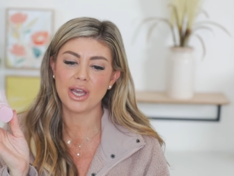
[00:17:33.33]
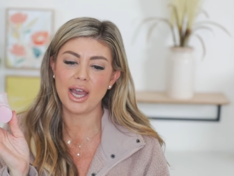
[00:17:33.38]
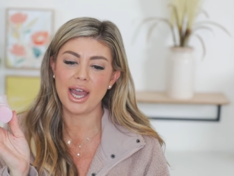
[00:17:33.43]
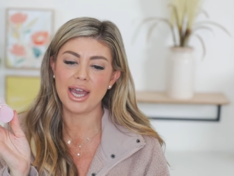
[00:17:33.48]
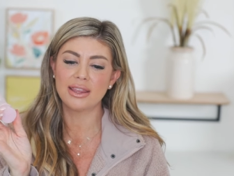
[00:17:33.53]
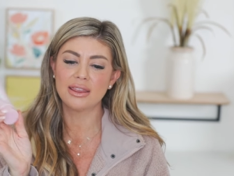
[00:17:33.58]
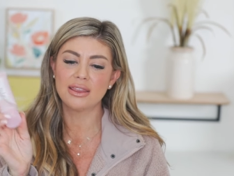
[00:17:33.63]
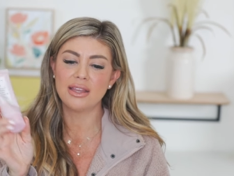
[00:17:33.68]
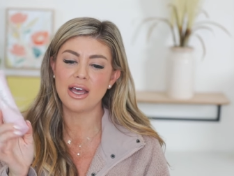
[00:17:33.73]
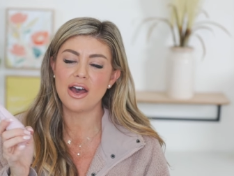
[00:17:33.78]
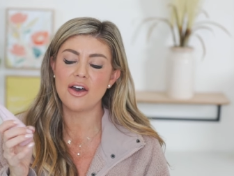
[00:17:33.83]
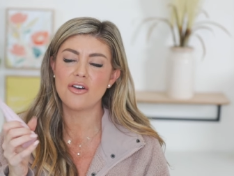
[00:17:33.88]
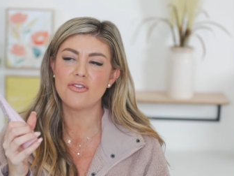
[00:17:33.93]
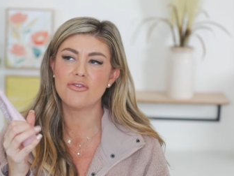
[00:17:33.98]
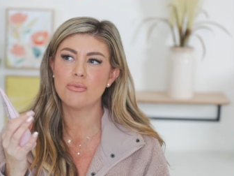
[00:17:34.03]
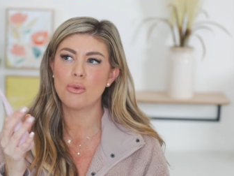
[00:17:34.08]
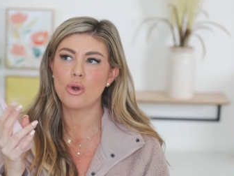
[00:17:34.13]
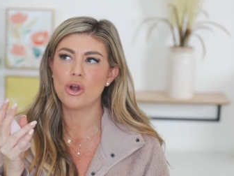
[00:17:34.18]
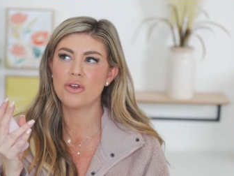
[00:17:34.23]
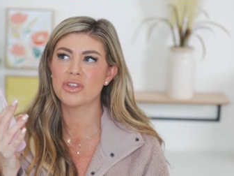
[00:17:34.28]
I love
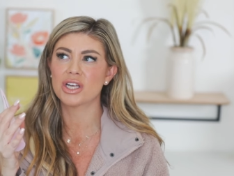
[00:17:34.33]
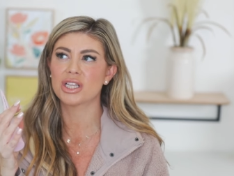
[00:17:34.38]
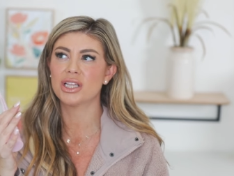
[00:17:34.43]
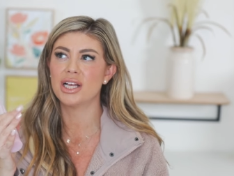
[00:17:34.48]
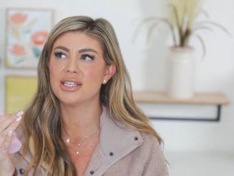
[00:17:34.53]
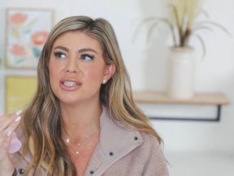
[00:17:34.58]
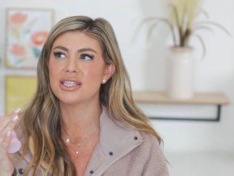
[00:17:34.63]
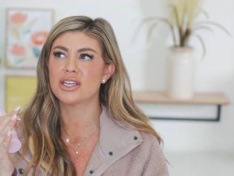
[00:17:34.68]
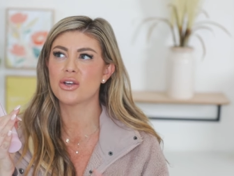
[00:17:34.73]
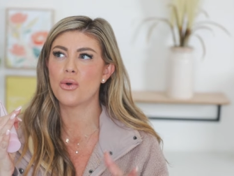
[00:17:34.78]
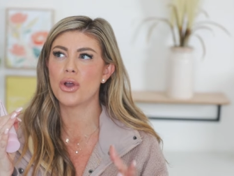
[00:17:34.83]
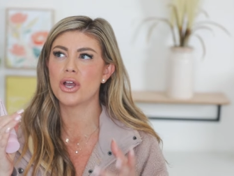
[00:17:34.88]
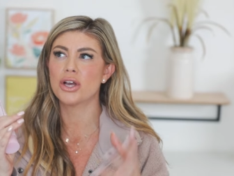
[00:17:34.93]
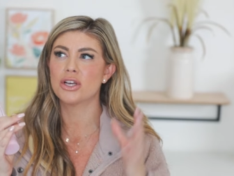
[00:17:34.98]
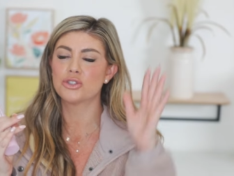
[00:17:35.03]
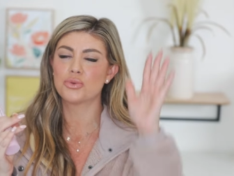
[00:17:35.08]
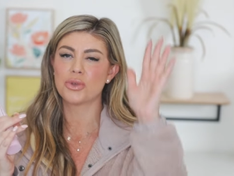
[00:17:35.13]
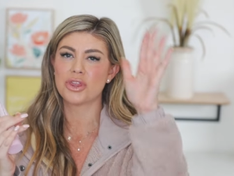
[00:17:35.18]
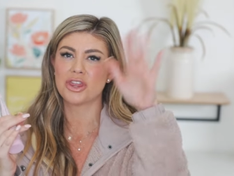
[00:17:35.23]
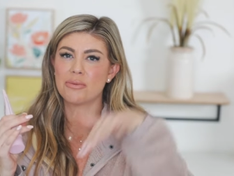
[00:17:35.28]
more of the cleansing
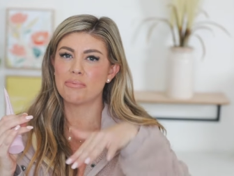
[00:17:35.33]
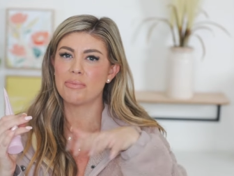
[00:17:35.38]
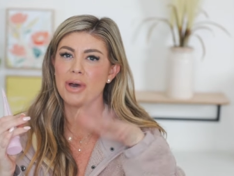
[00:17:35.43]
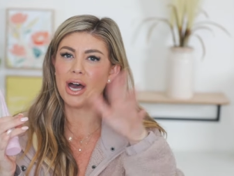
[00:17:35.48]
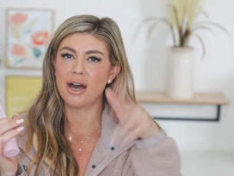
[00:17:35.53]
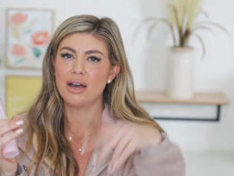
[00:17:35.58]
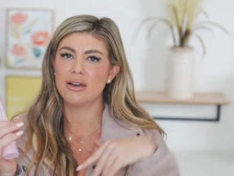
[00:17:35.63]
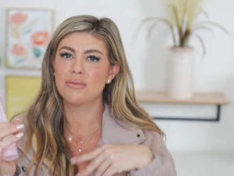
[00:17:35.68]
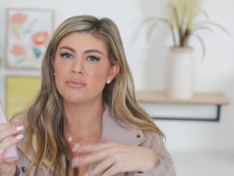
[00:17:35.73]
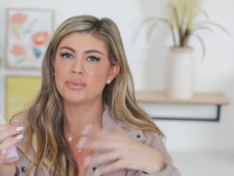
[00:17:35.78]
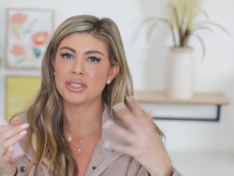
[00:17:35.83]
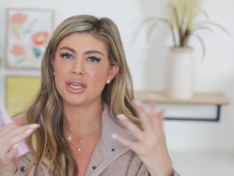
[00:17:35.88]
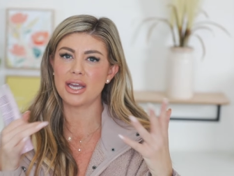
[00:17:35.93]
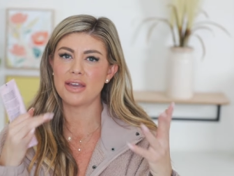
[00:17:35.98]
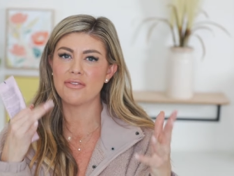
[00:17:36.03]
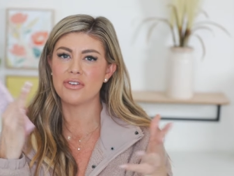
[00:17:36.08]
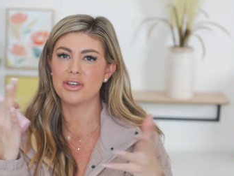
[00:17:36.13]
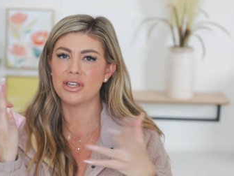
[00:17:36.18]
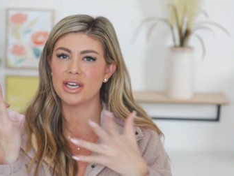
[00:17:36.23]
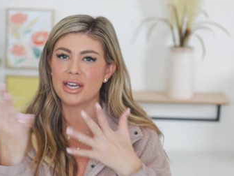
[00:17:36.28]
oils with the pumps.
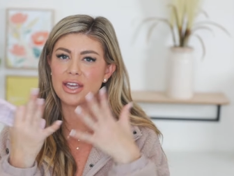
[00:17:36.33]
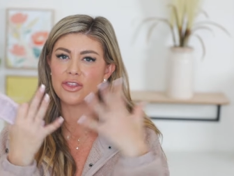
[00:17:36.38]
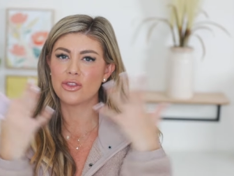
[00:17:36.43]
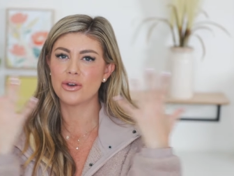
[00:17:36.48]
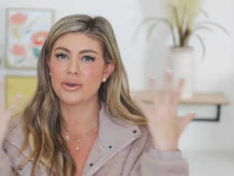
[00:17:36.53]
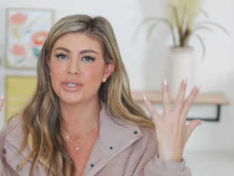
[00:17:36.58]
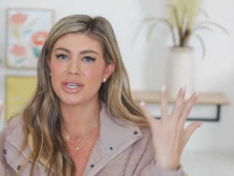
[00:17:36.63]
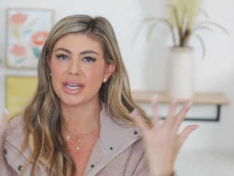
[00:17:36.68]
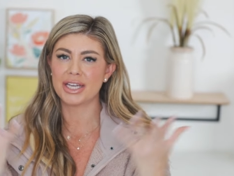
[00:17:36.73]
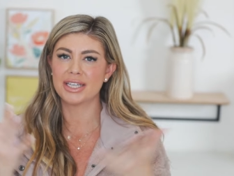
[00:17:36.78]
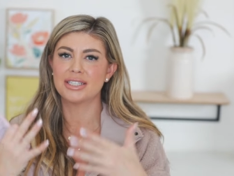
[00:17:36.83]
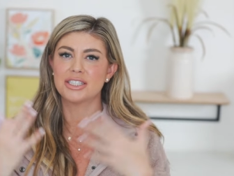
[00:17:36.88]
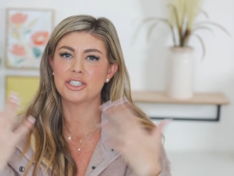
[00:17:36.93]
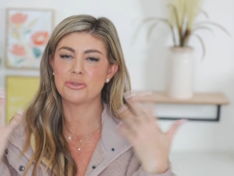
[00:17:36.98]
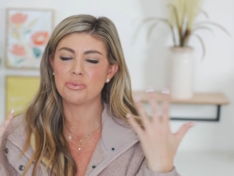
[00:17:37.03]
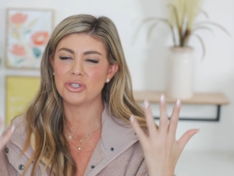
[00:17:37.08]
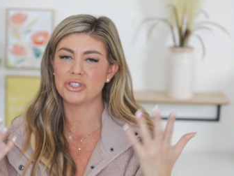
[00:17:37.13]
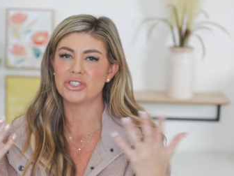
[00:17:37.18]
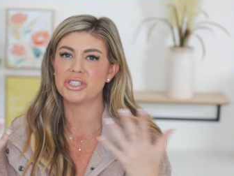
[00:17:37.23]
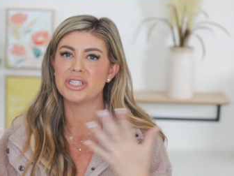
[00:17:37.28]
I feel like at those I can
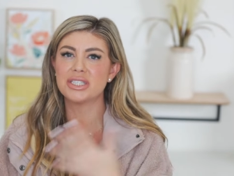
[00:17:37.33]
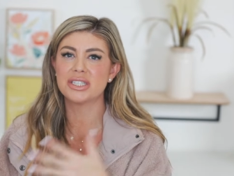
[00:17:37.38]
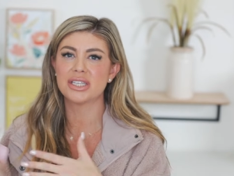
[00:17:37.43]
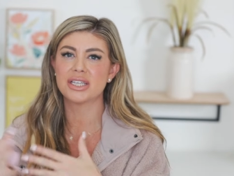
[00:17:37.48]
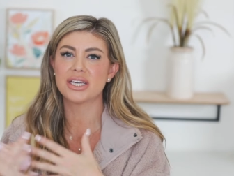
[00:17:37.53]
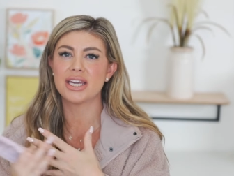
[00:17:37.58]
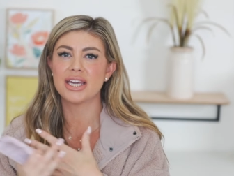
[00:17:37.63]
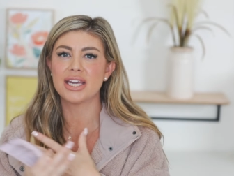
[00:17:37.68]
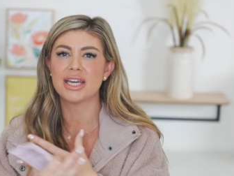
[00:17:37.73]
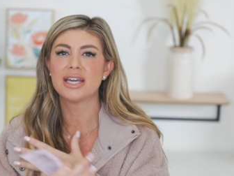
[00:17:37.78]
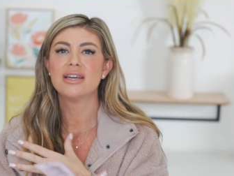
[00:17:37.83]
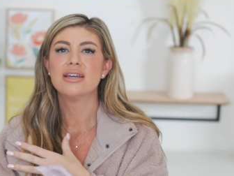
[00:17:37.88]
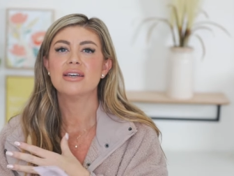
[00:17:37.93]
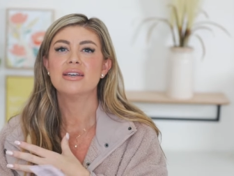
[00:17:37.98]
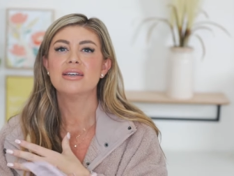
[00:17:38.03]
disperse easily.